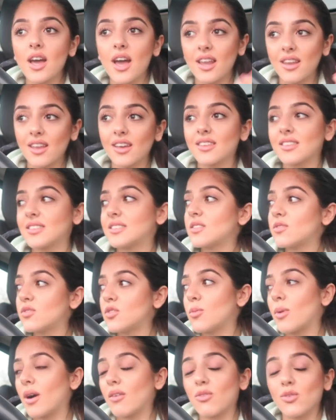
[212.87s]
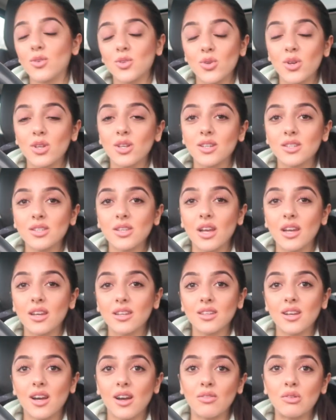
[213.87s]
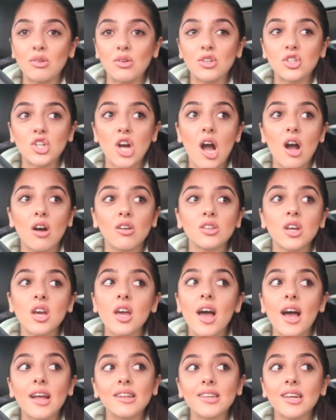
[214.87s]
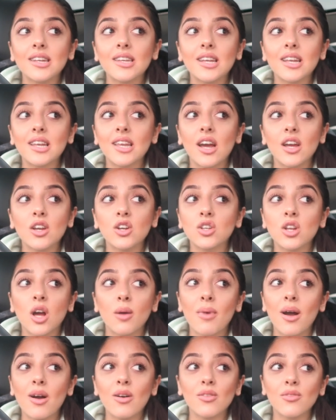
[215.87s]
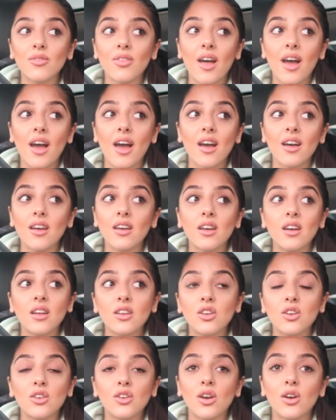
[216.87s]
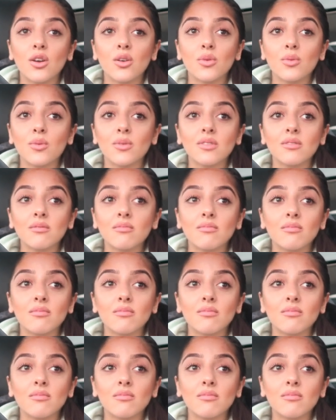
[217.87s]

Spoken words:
And like, this is a 4x4, so it looks like I've got a child, and technically I could come out of there, you know,